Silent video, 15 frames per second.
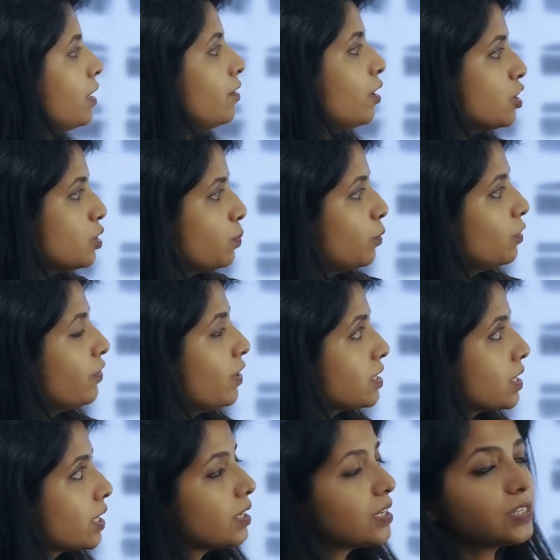transport
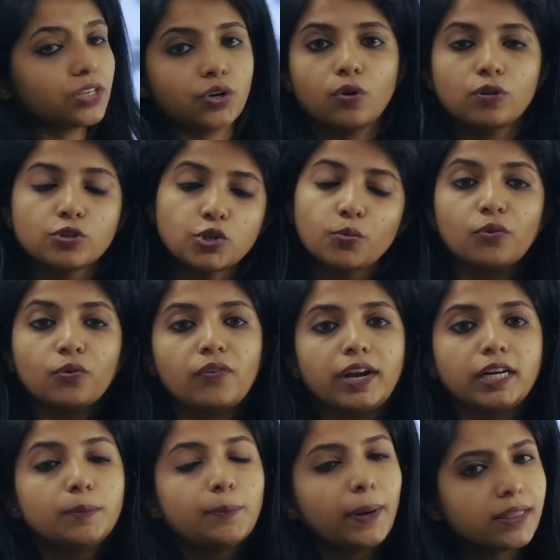facilities are also
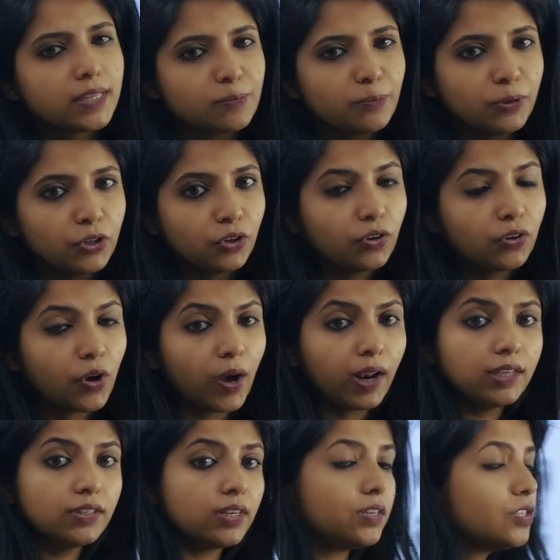provided by this particular
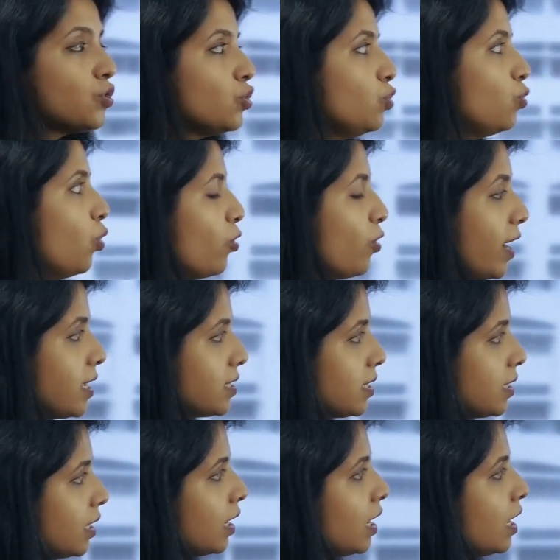college that is new horizon